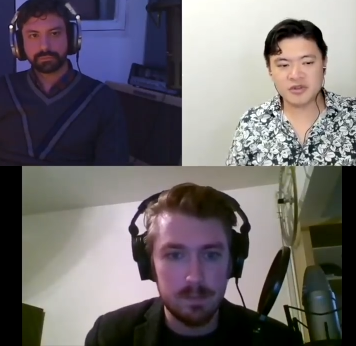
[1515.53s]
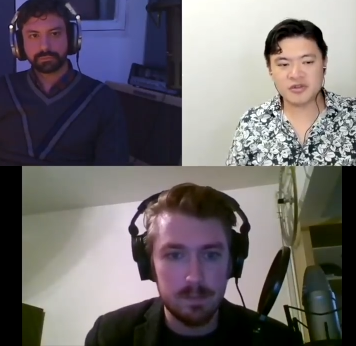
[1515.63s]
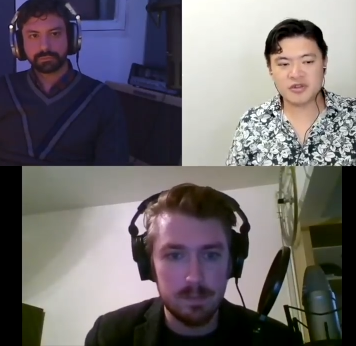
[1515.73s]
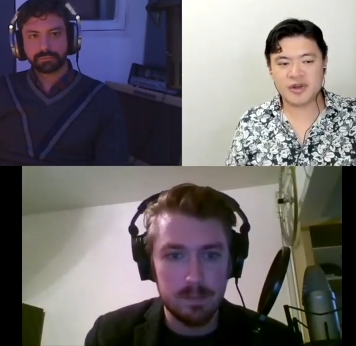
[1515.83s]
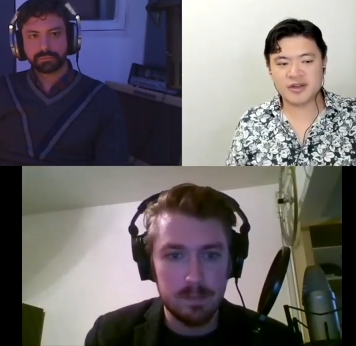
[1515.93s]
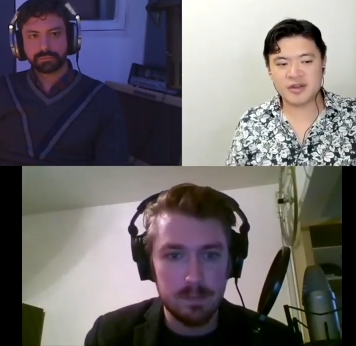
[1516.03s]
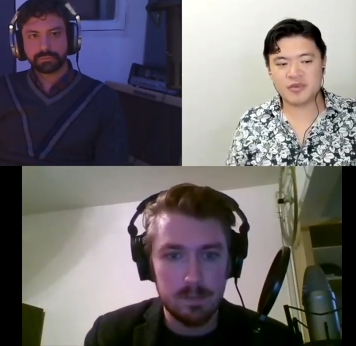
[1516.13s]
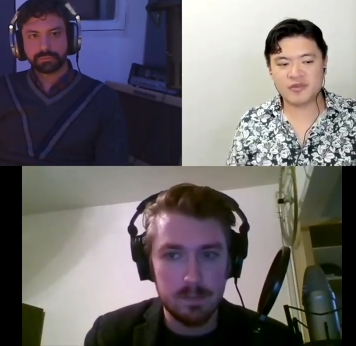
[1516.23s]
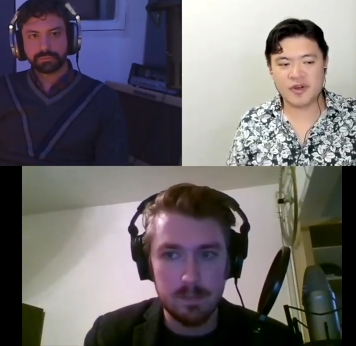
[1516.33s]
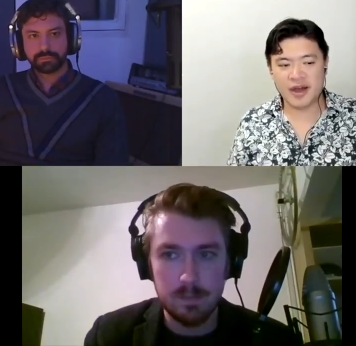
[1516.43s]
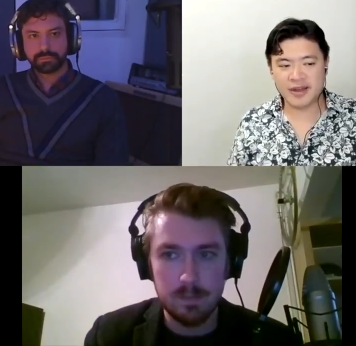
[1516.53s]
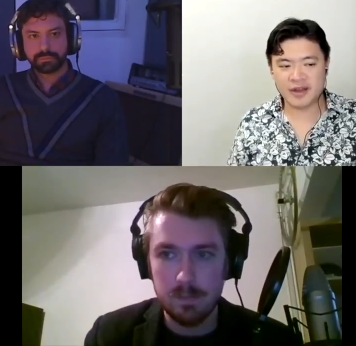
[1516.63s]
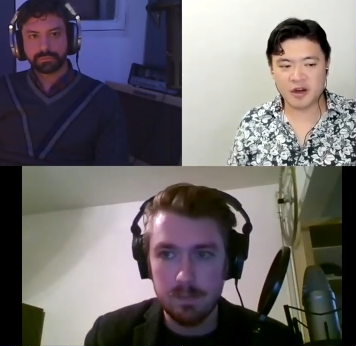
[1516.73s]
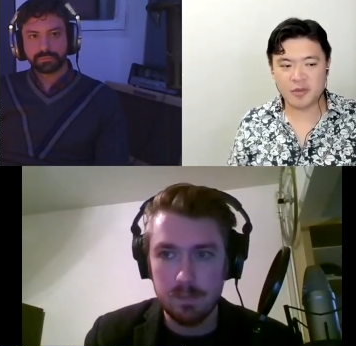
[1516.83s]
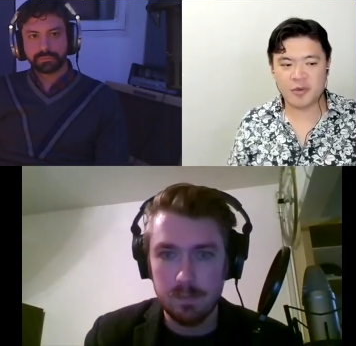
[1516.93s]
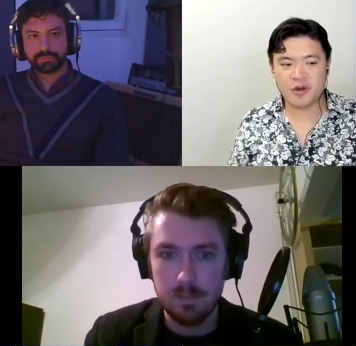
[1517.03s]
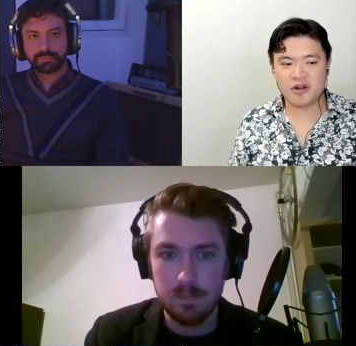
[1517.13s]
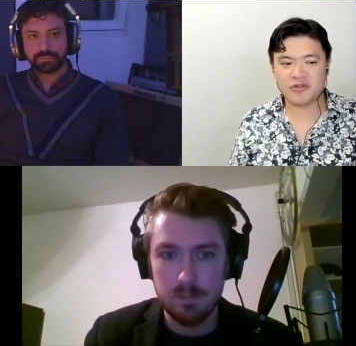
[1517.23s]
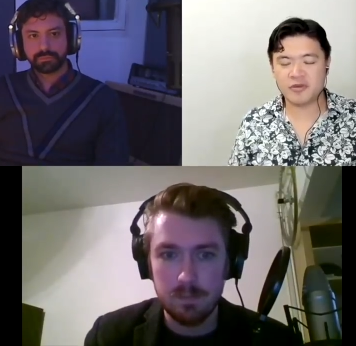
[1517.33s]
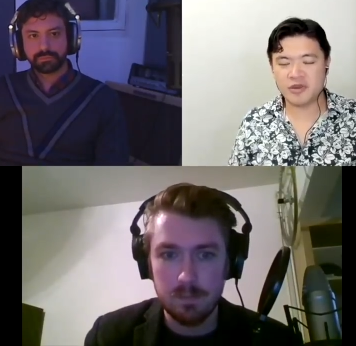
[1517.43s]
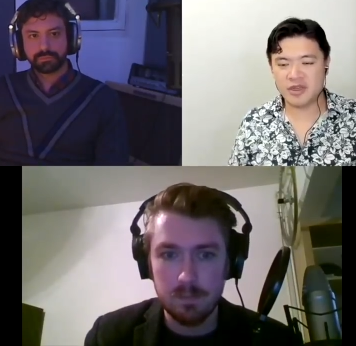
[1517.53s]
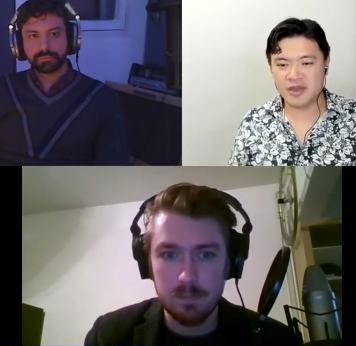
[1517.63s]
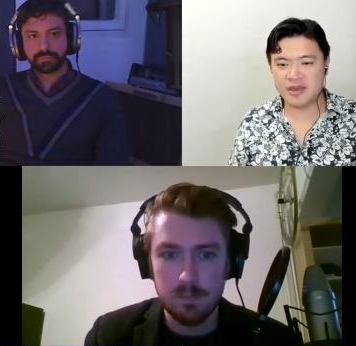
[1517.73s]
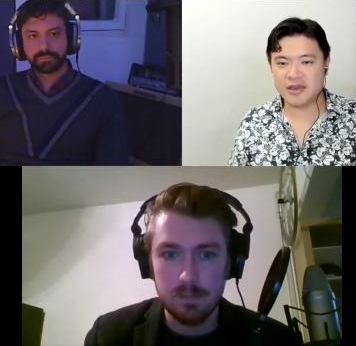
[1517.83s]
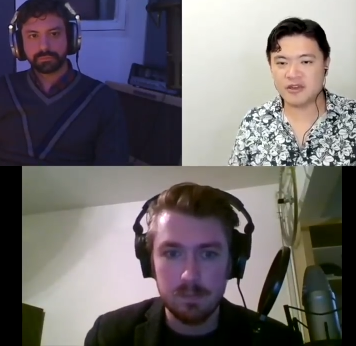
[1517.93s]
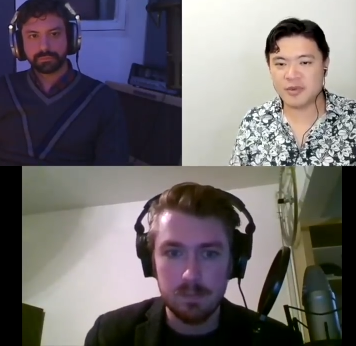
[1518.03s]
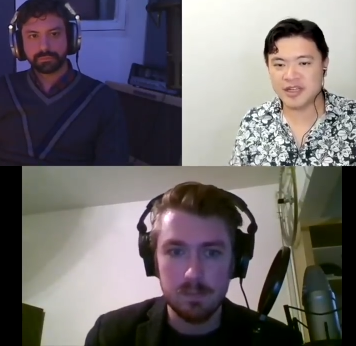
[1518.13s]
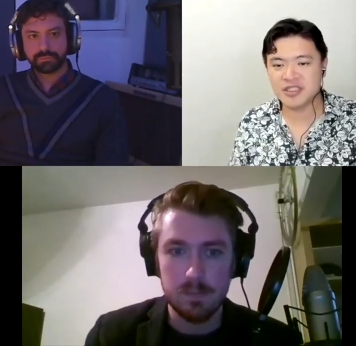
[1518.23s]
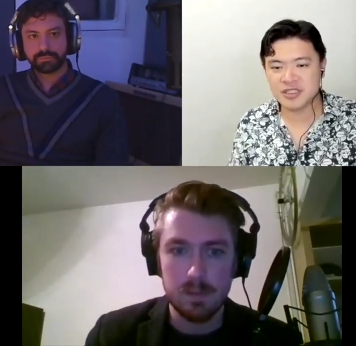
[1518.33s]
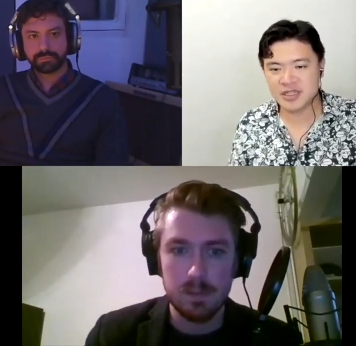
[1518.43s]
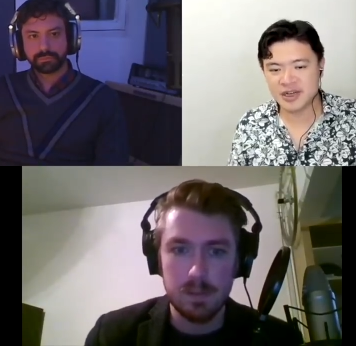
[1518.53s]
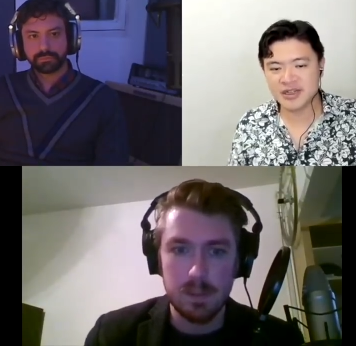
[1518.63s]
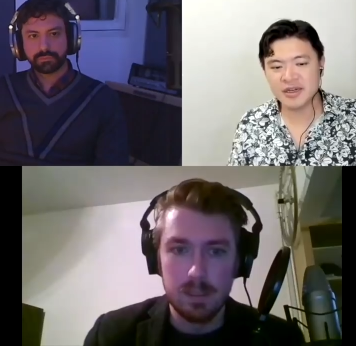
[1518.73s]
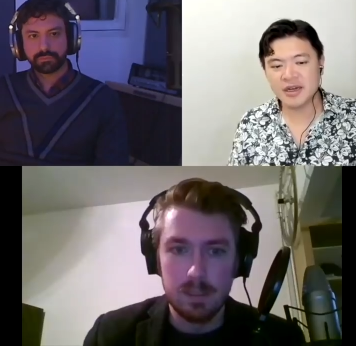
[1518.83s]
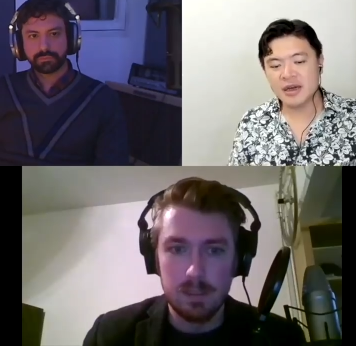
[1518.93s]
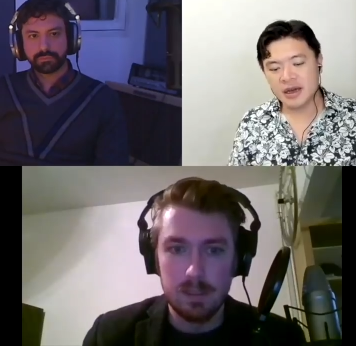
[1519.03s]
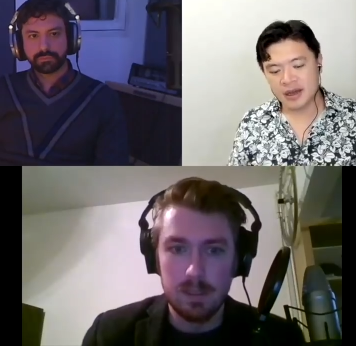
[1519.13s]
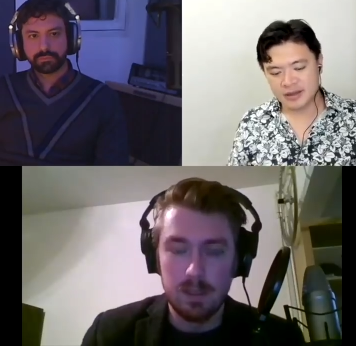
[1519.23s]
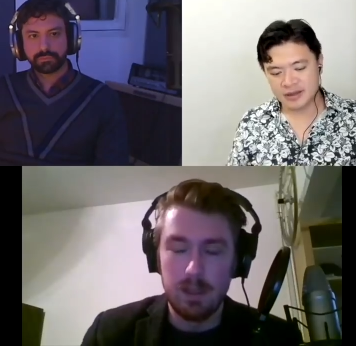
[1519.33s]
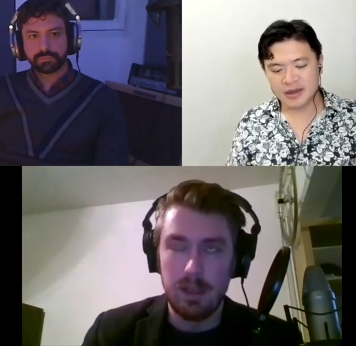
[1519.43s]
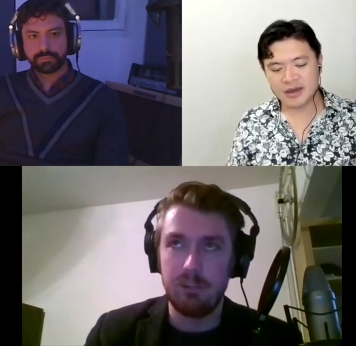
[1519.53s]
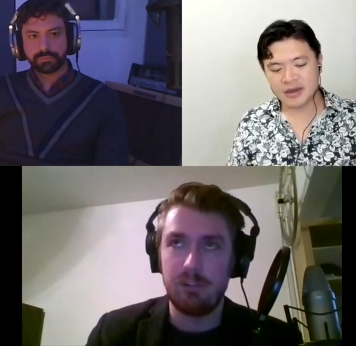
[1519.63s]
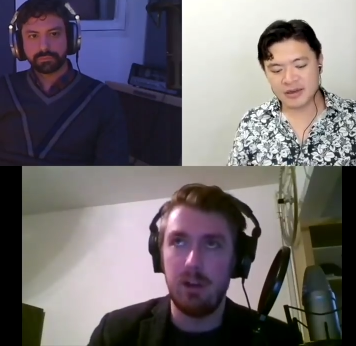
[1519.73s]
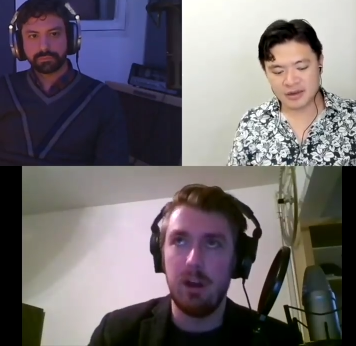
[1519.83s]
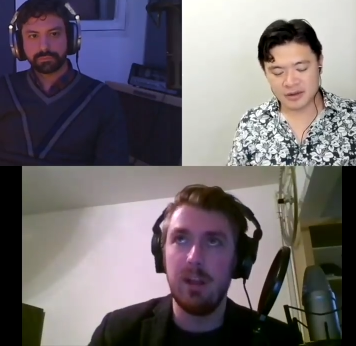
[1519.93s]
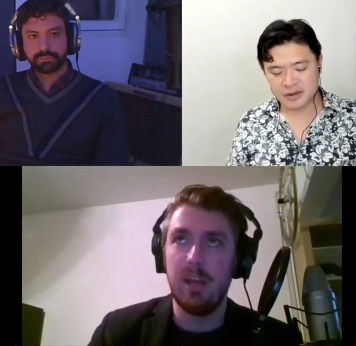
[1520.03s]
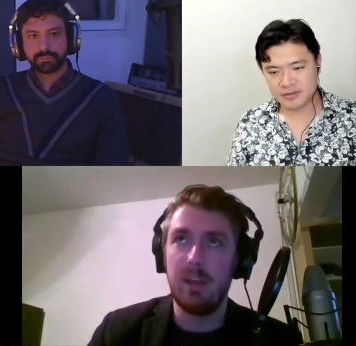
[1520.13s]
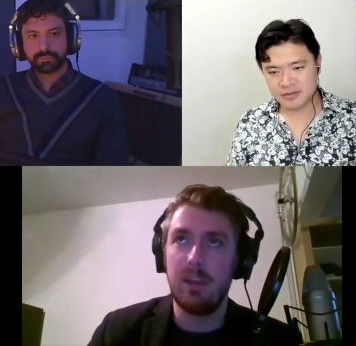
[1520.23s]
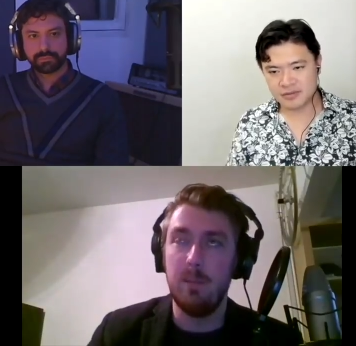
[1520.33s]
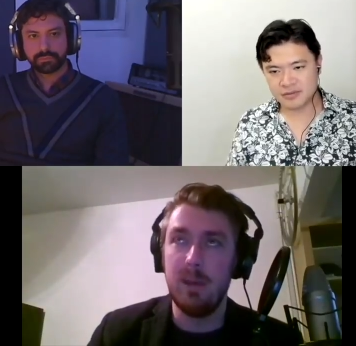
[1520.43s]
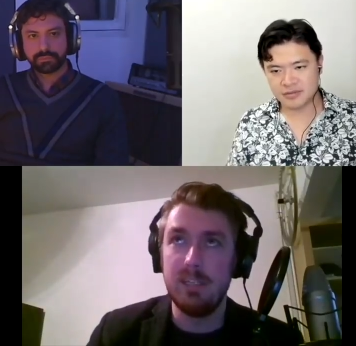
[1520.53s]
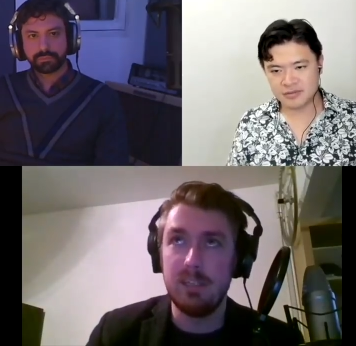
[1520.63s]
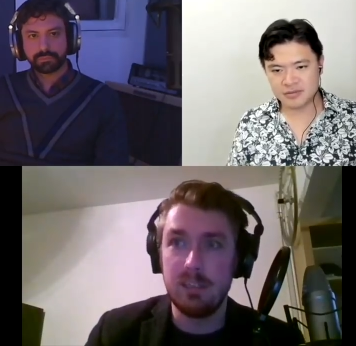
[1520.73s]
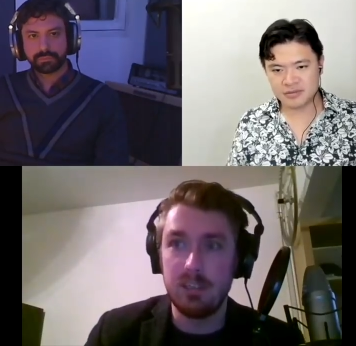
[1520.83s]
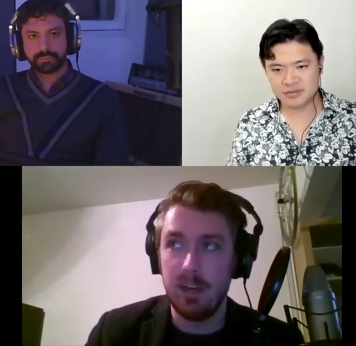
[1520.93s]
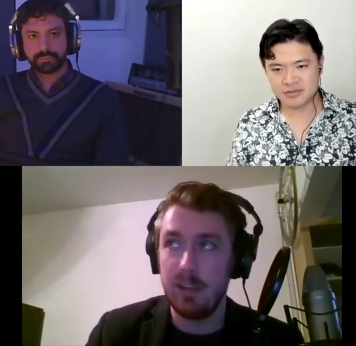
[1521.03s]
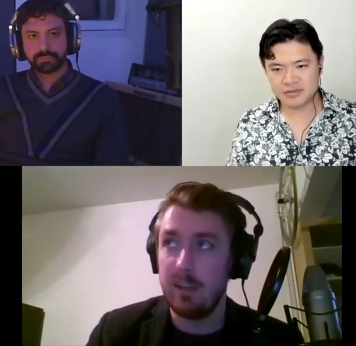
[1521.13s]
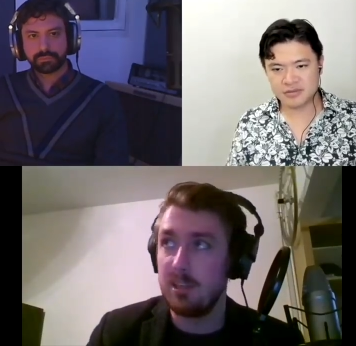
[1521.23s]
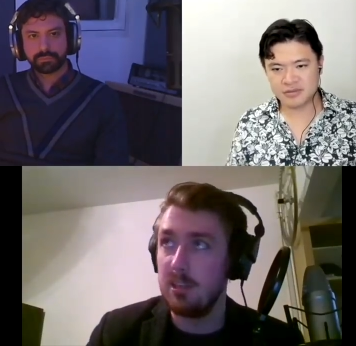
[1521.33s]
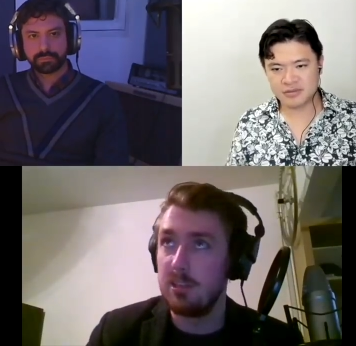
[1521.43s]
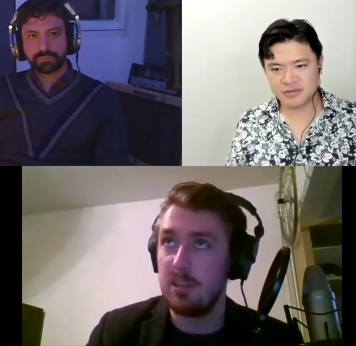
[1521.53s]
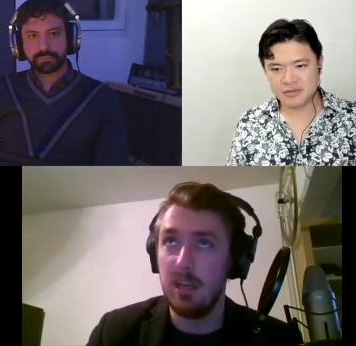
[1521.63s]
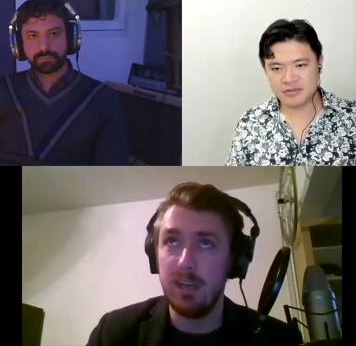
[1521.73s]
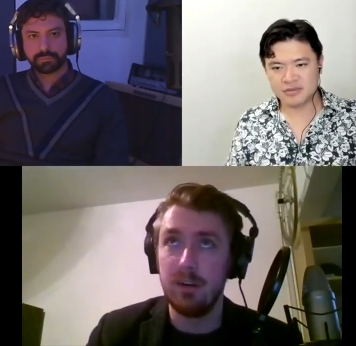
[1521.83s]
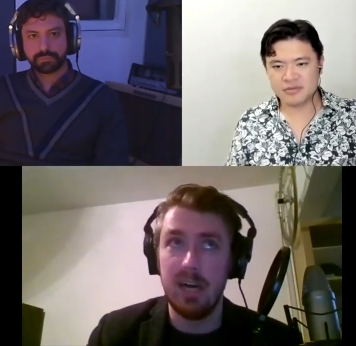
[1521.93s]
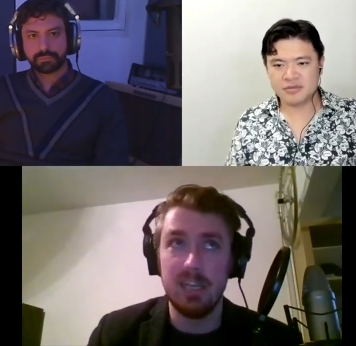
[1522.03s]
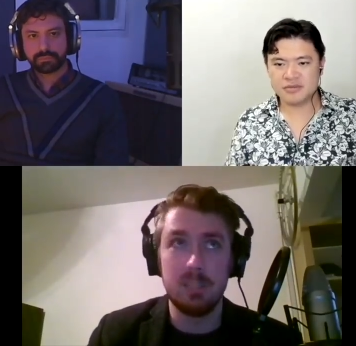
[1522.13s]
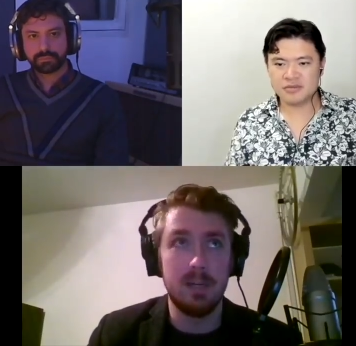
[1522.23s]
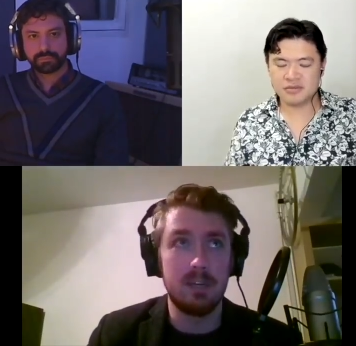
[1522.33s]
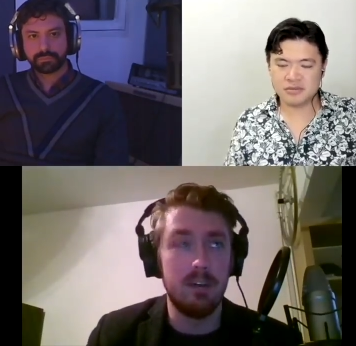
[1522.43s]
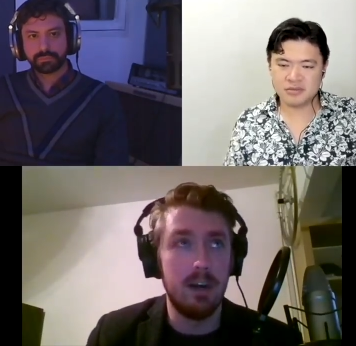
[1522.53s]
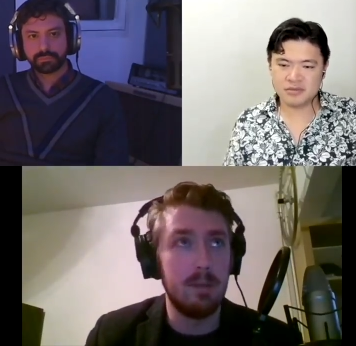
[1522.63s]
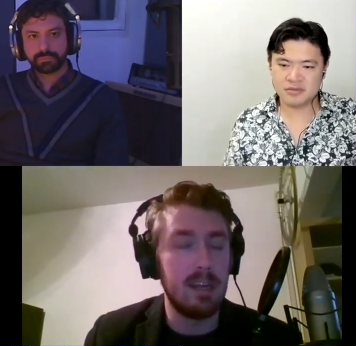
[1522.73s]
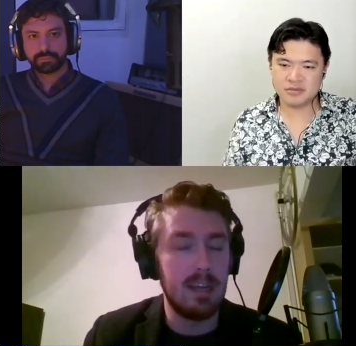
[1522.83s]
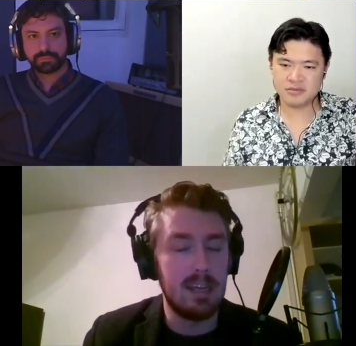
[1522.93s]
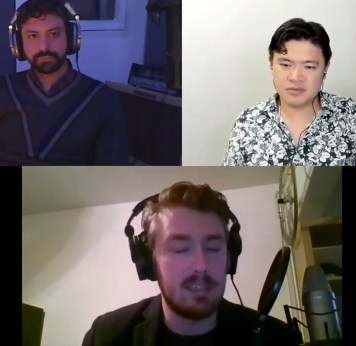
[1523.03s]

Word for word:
Speaker 1: don't directly provide help apart from the incubation side?
Speaker 2: And yeah, then... so on the incubation side, there's also a legal aspect, right? But in that